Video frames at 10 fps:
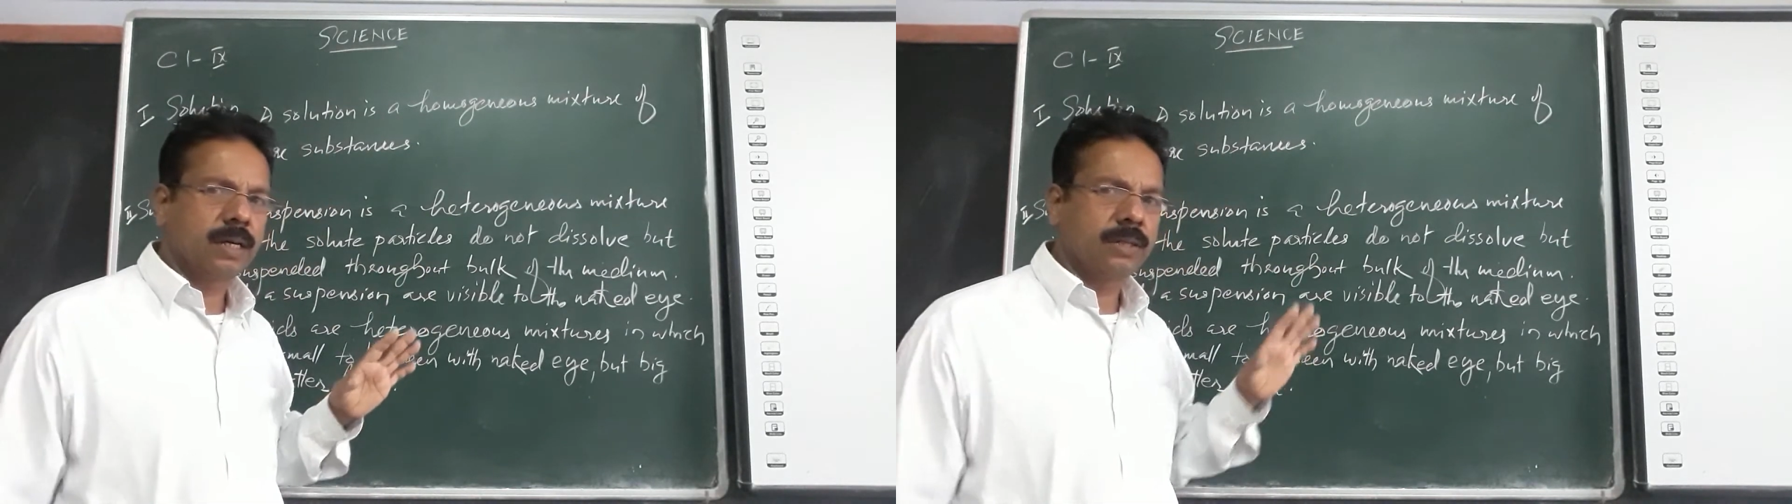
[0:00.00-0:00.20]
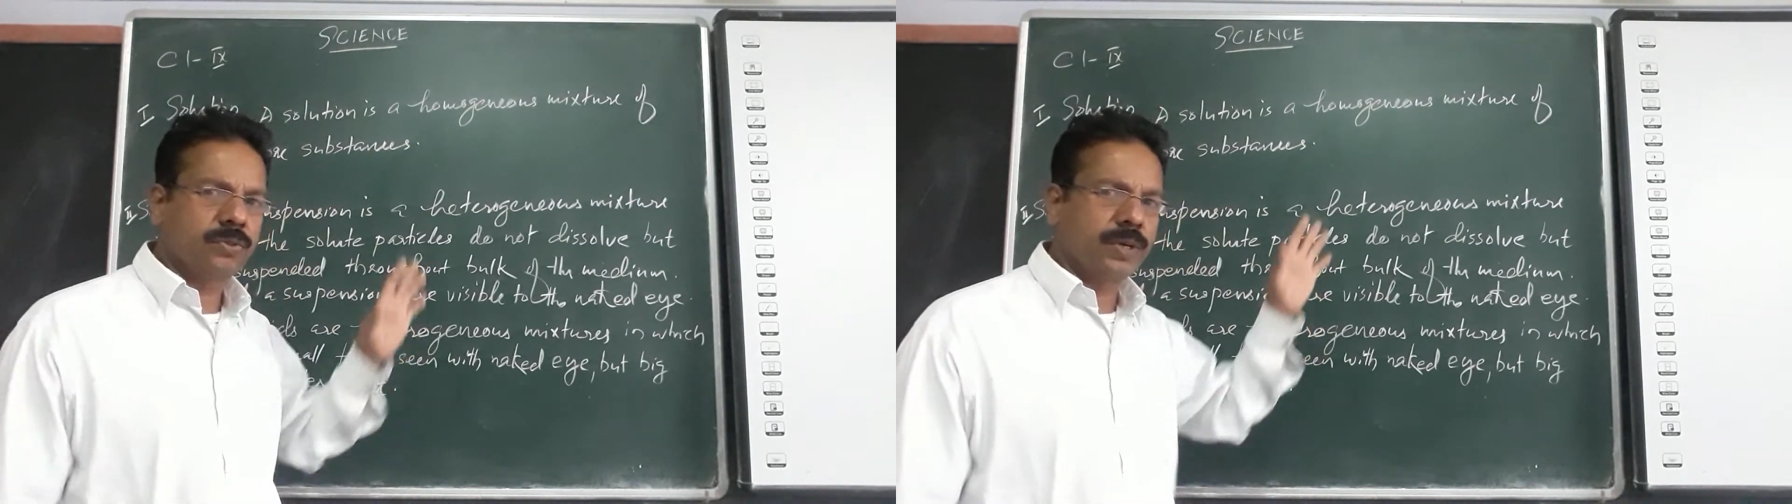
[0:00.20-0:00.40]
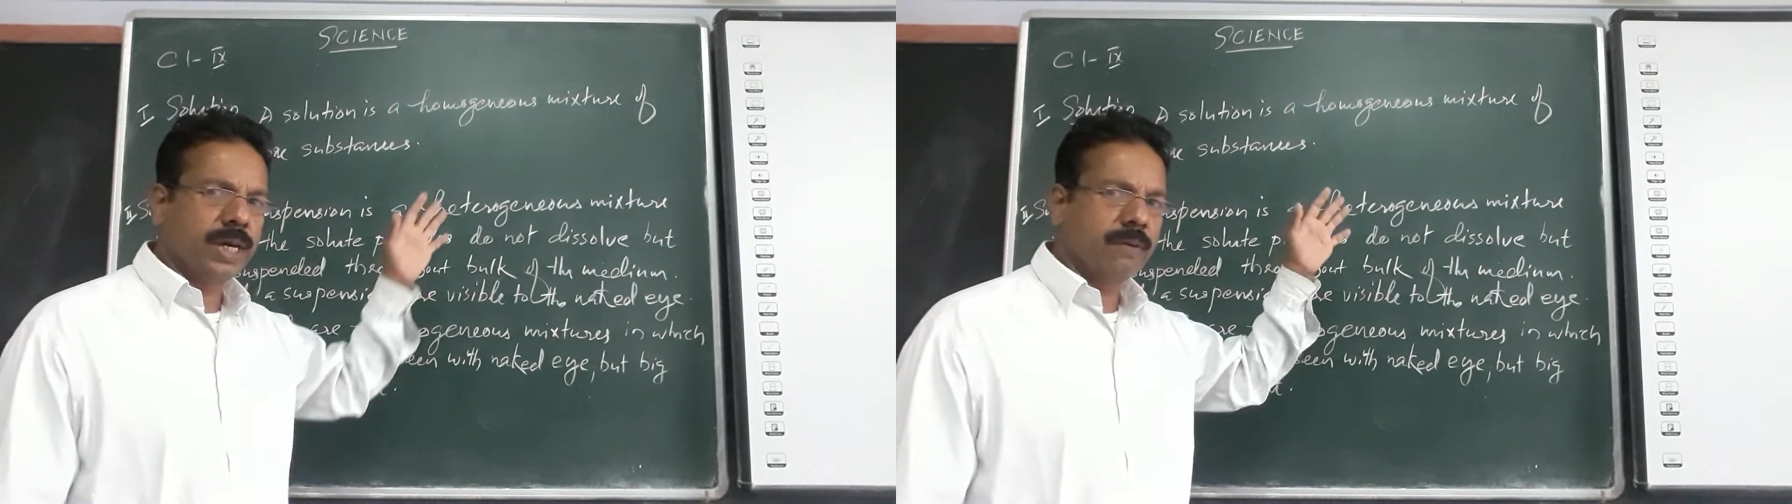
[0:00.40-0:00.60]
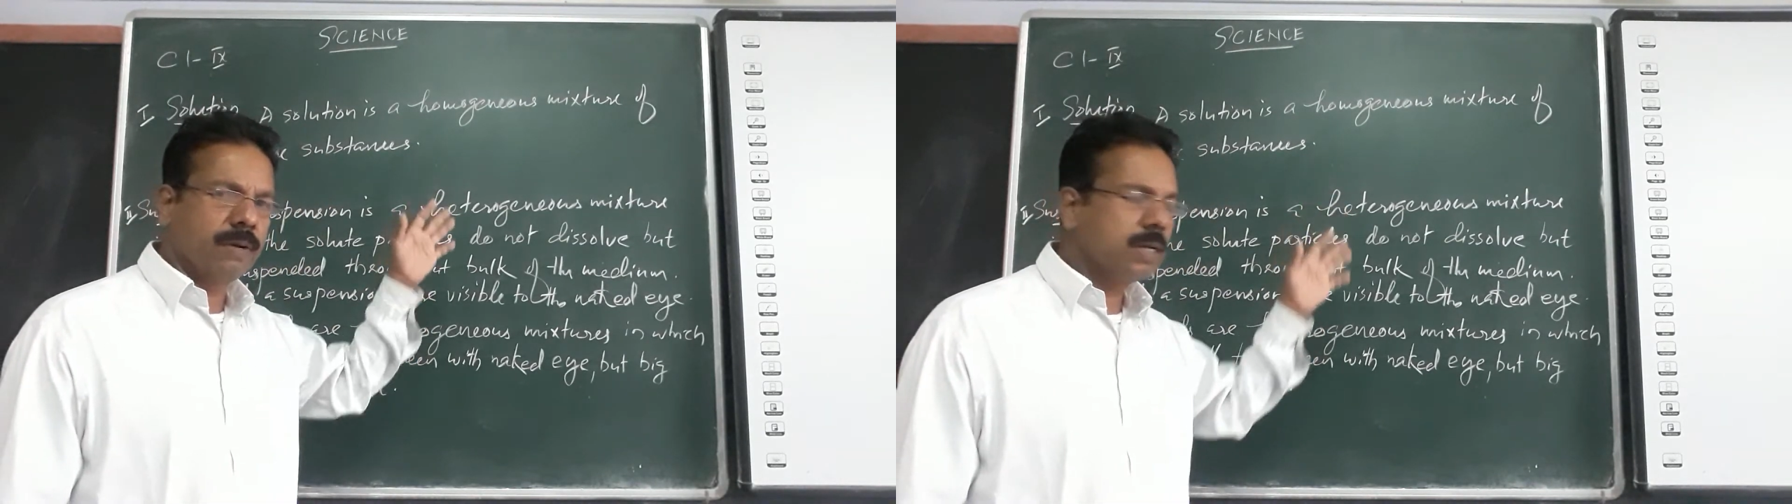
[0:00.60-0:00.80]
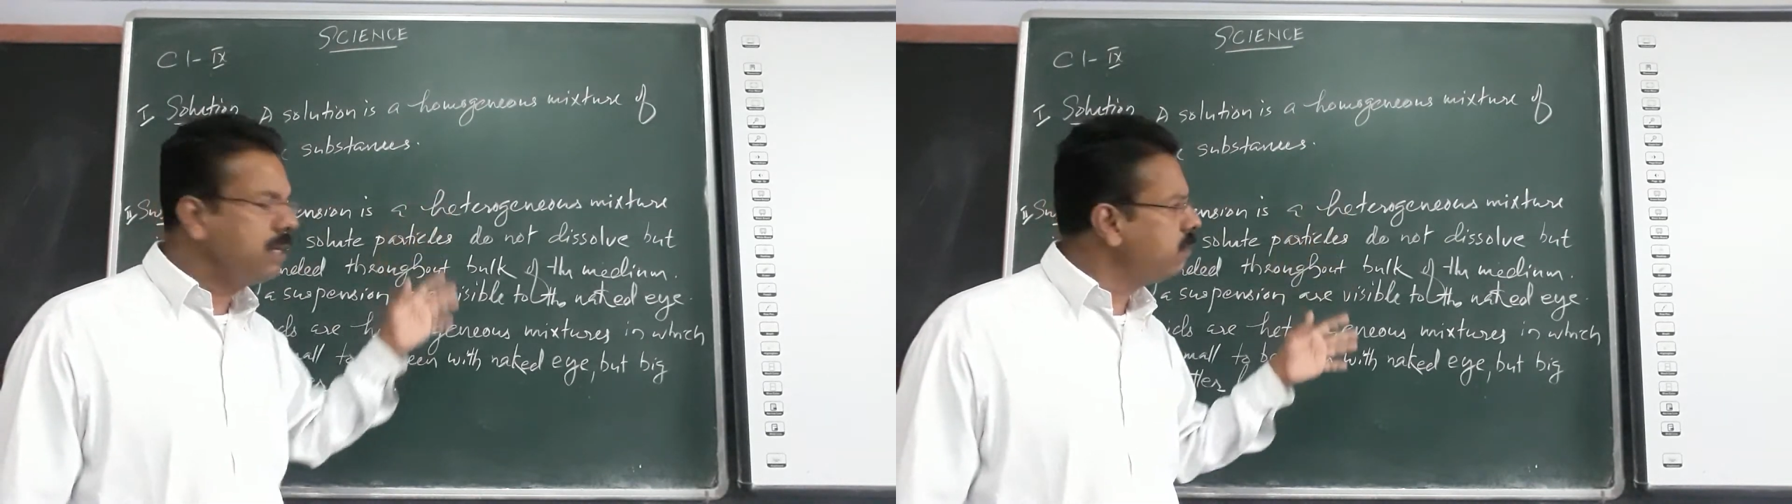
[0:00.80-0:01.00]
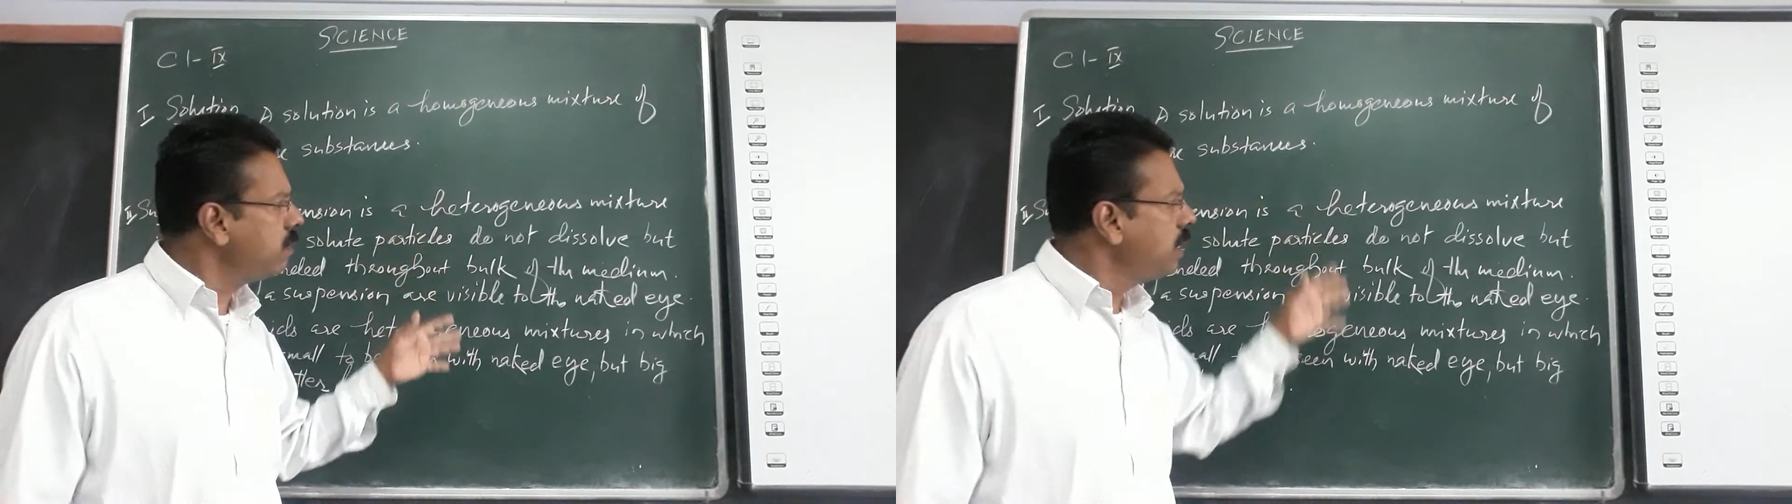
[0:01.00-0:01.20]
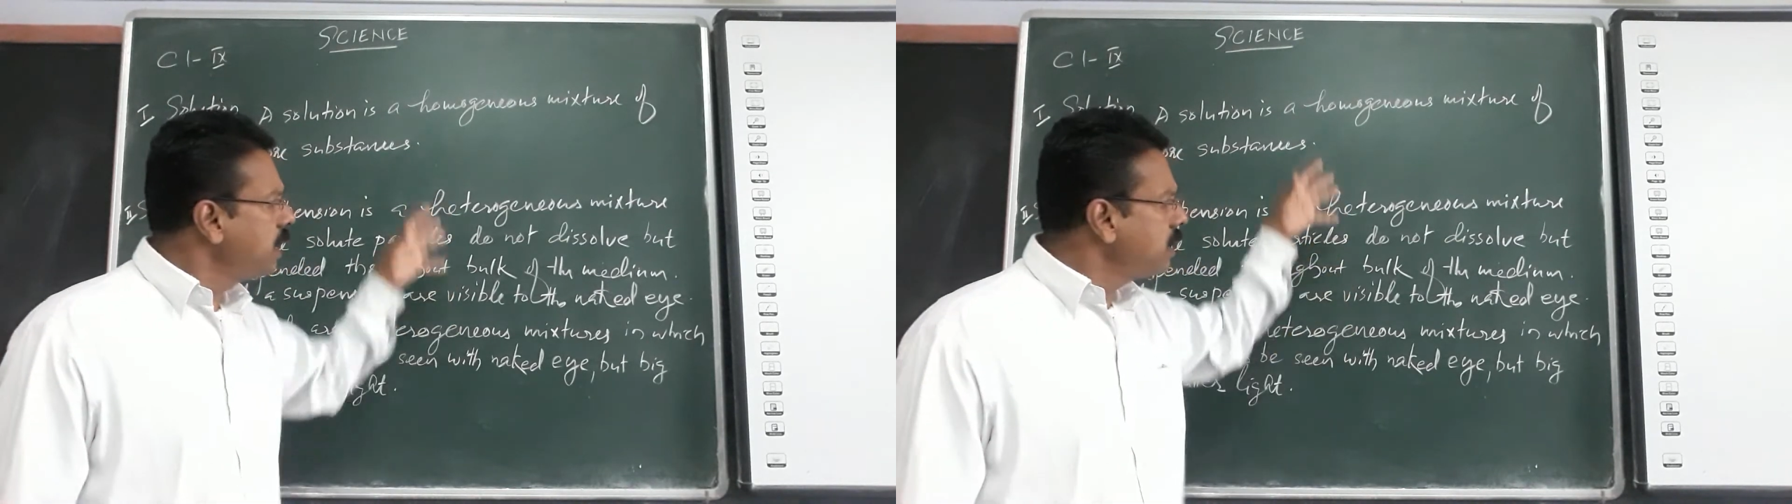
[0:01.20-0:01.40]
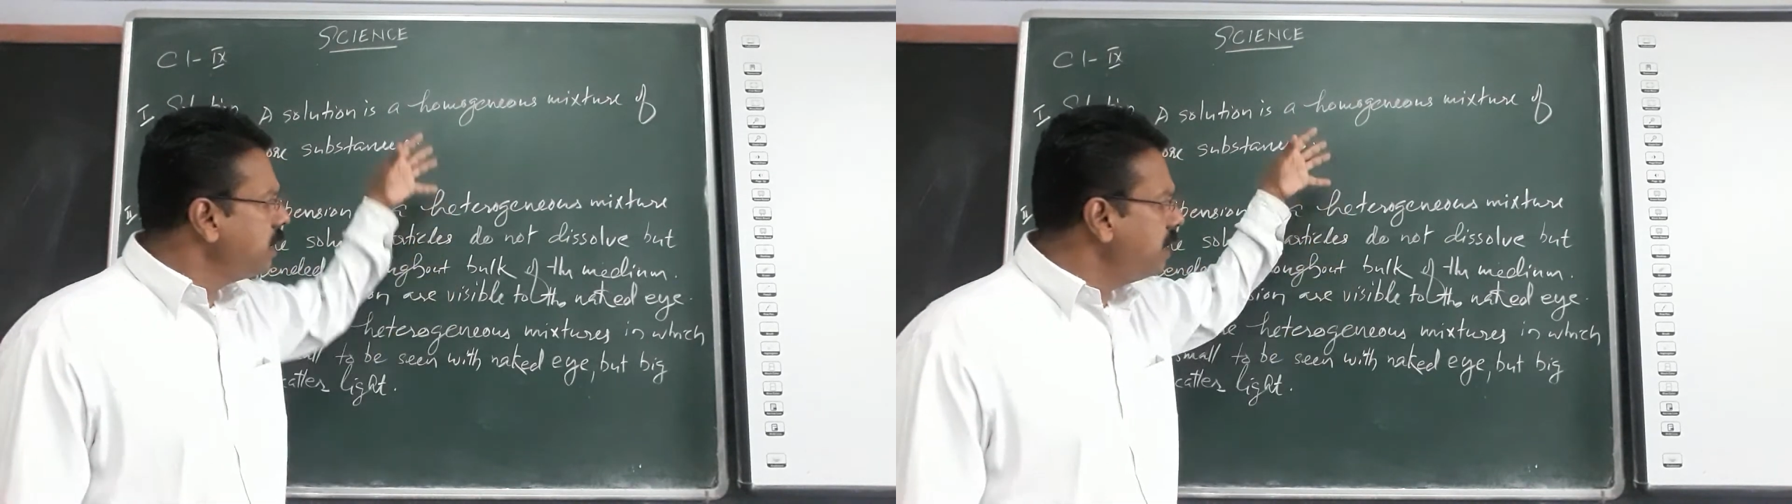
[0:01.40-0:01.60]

Today I will give the